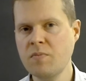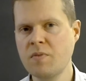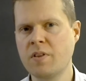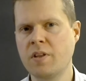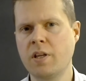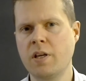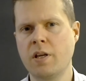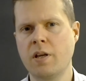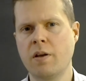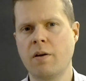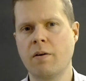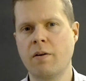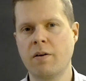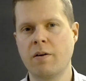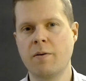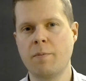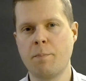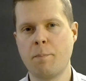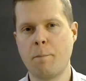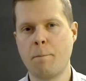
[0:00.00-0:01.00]
the
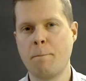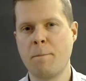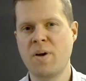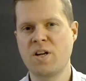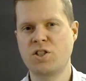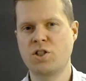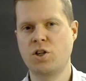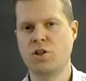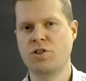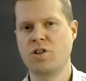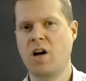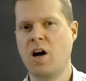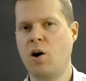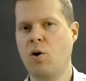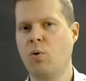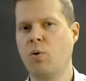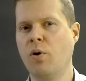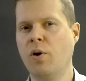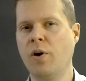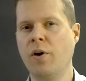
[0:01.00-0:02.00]
measures,
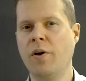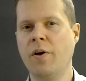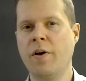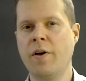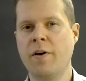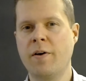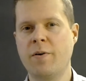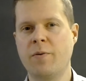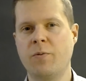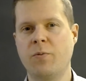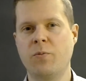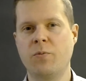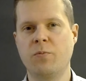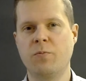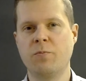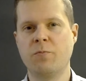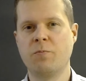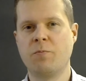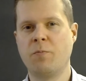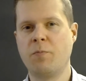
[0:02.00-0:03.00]
how
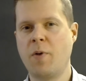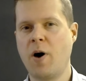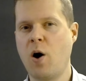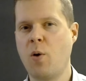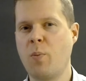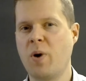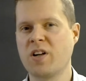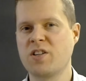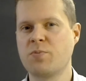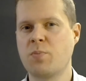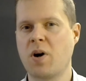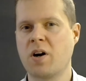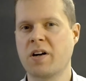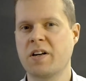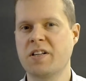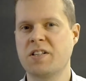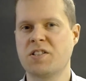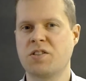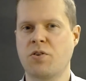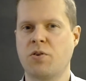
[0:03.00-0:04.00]
much
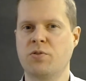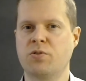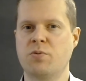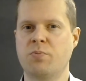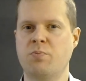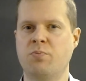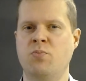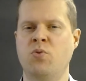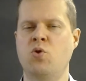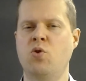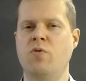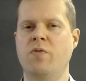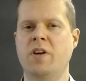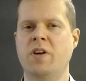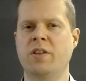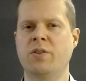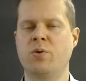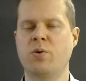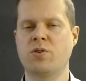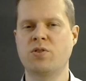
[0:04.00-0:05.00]
market is going to move
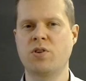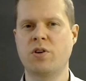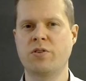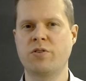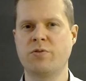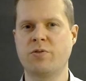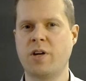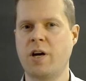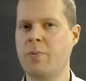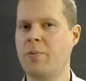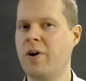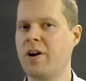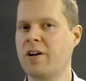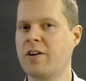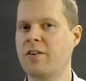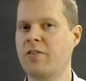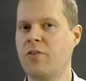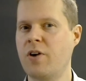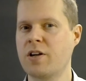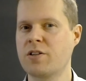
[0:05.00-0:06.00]
into a certain time
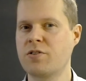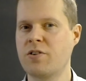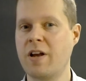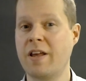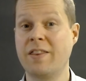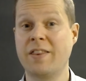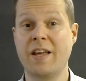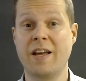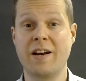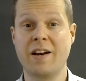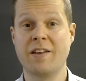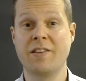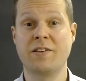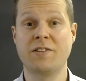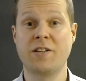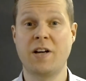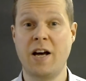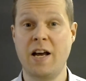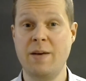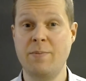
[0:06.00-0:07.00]
direction, and then the
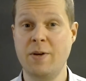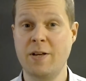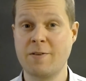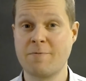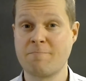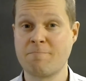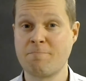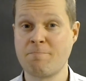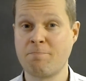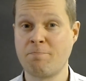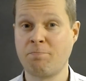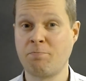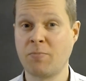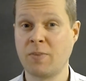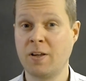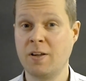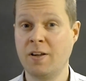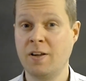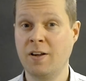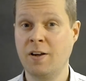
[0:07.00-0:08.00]
timing.
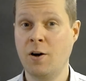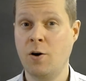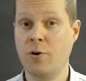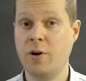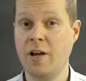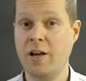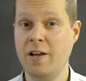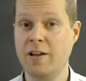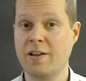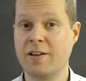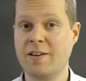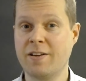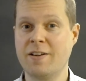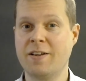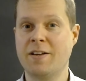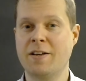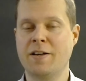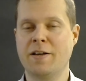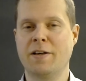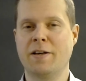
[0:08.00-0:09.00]
Okay,
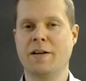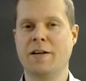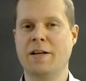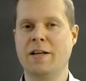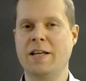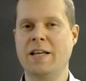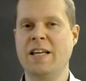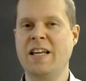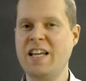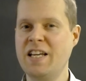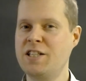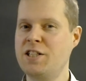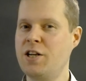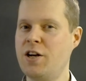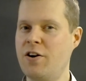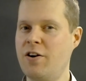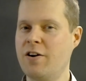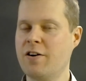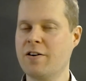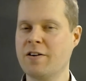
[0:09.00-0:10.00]

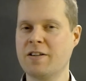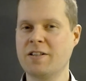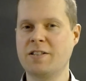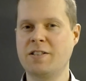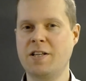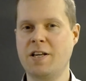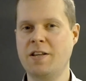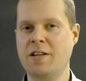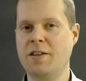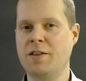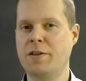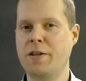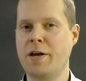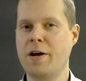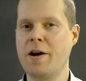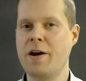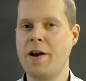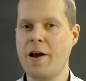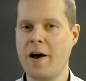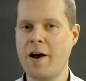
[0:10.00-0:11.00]
easier said
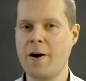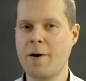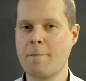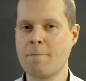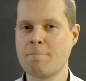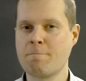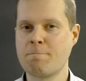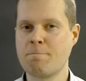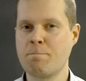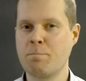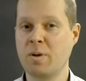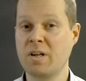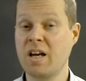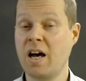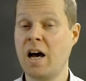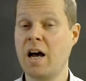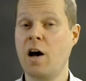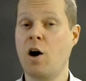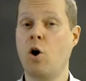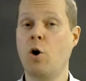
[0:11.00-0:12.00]
than done, but
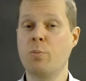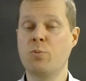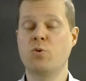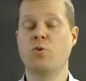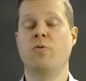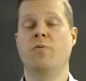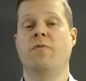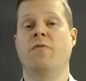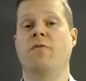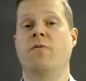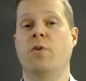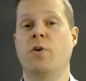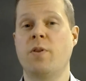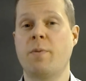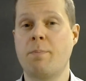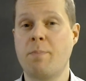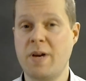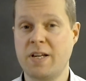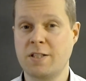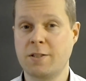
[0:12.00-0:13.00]
I hope you for the
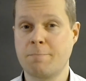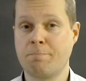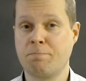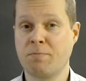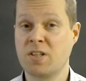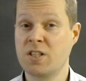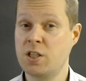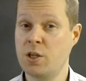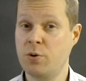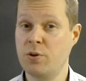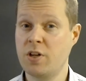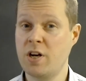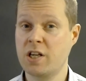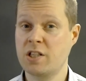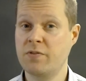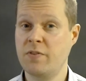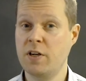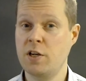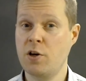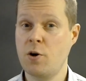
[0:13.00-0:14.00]
best. See you in the
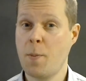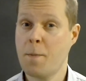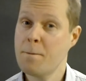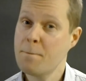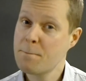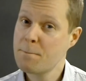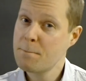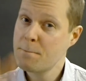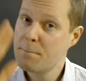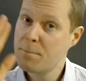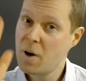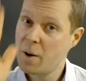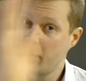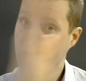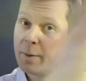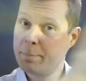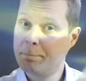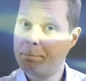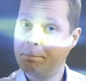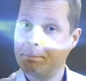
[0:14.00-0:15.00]
next video. Bye
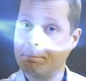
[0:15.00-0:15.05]
bye.